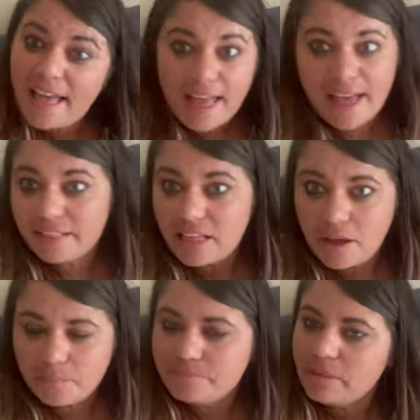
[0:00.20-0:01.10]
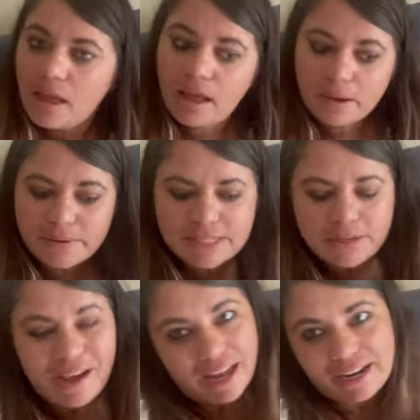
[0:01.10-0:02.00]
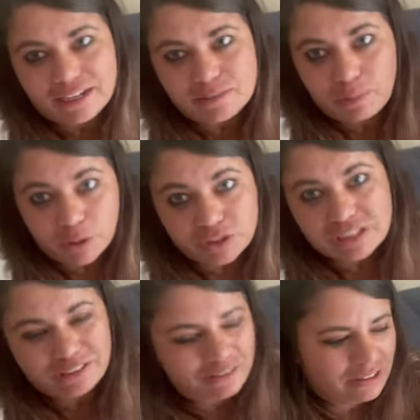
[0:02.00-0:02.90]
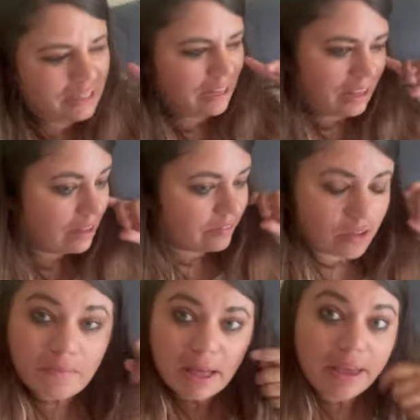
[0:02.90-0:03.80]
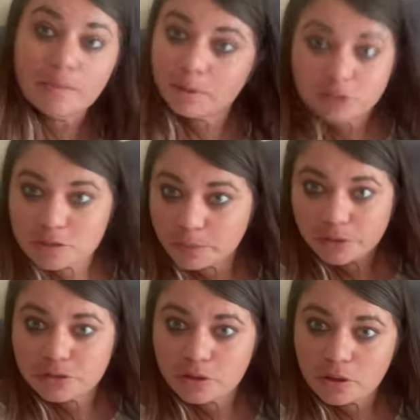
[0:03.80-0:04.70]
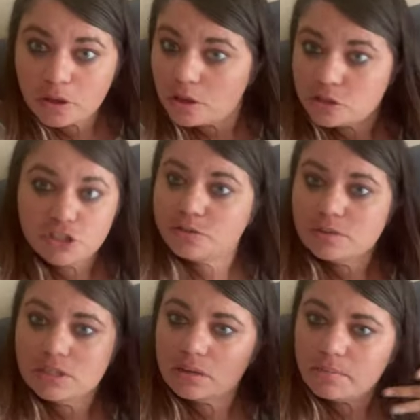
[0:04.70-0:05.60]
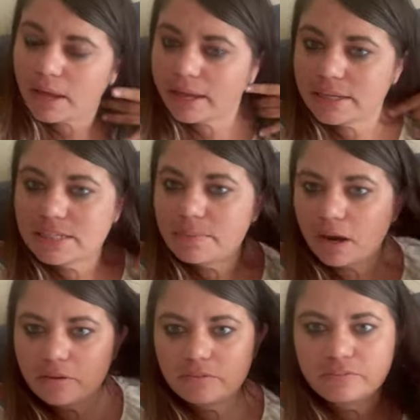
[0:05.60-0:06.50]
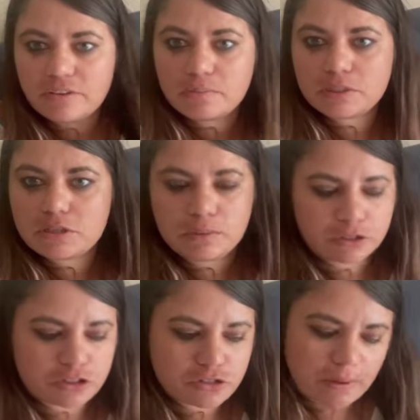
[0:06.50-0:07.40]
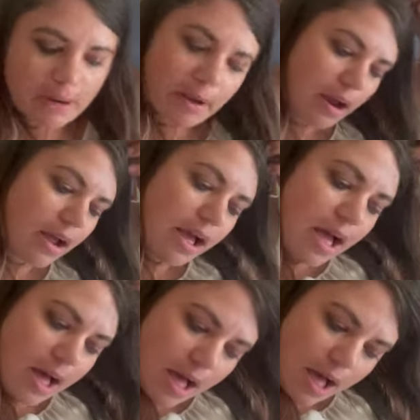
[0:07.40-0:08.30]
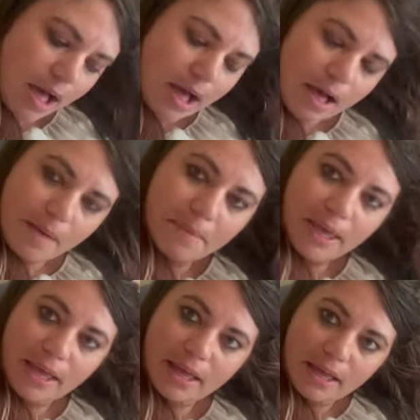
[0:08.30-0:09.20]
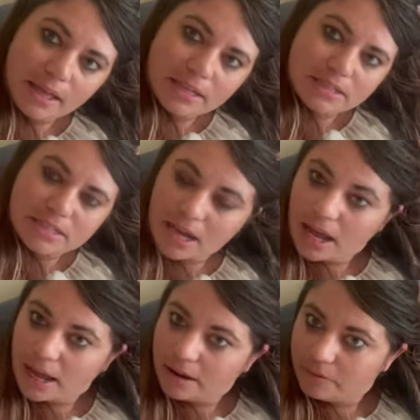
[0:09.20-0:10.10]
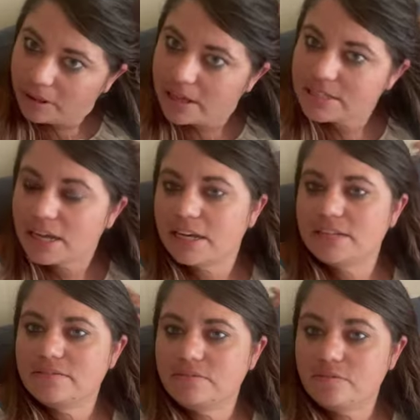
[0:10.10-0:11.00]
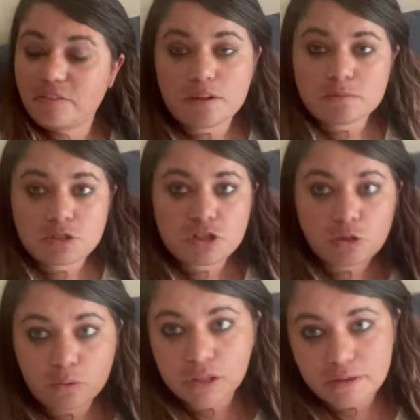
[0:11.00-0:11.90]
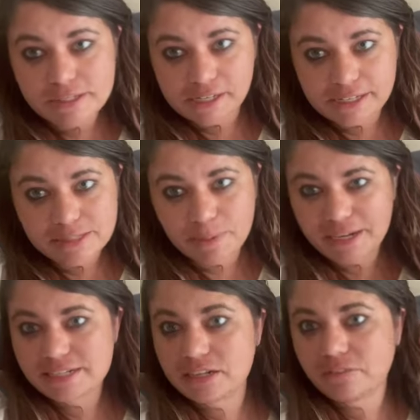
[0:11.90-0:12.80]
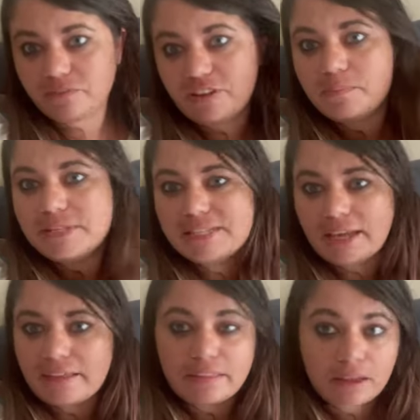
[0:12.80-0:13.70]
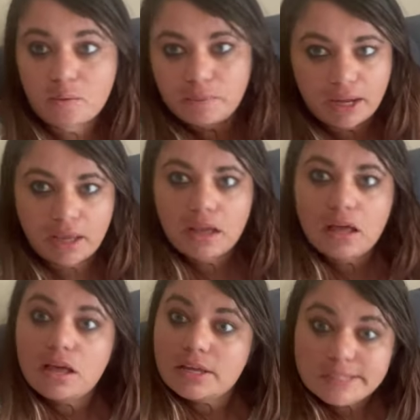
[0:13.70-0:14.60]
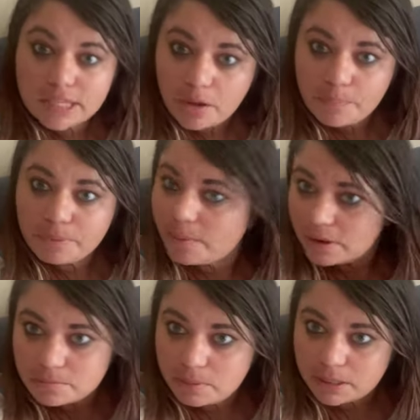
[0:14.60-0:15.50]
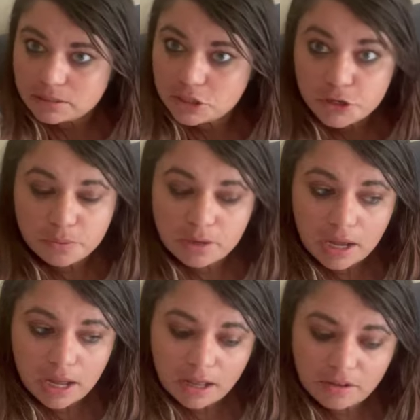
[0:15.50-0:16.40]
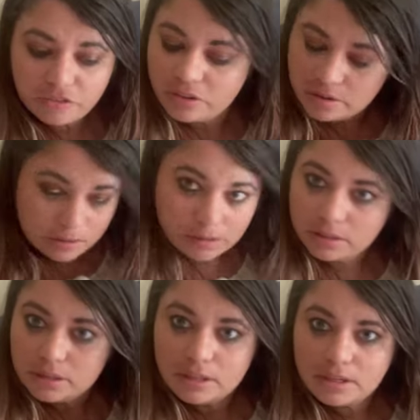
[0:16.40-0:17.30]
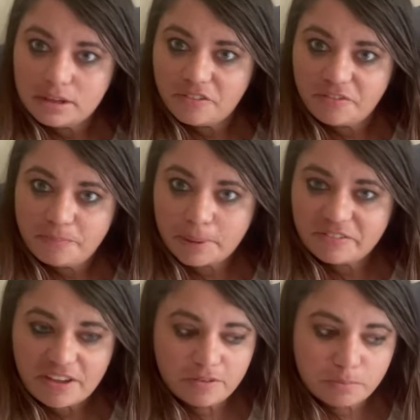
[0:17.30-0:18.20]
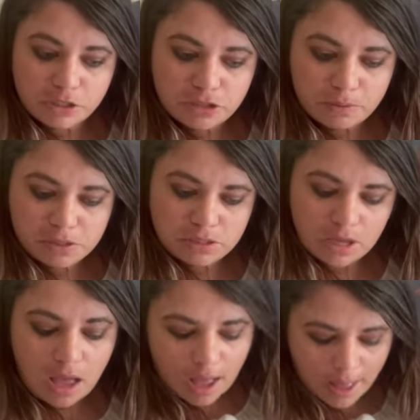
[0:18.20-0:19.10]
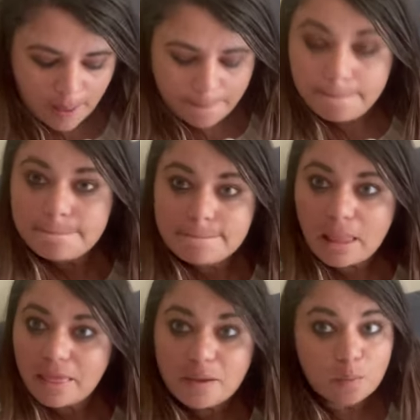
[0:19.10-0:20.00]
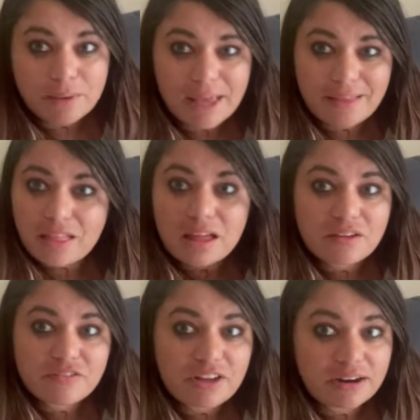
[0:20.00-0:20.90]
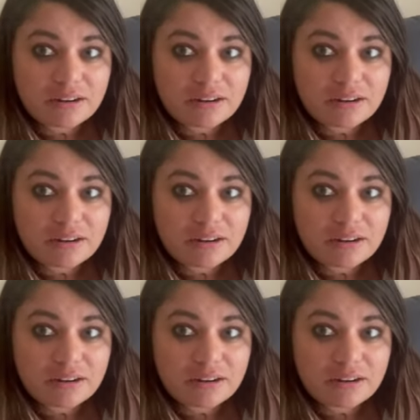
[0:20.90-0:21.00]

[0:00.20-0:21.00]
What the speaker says: Hello! I went to edit part 2 of my Booktubers Choose My TBR, favorite Booktuber Choose My TBR. And I realized I filmed 2 closings, but I didn't film a second opening. So, welcome to part 2 of favorite Booktubers. There will be a lot of fun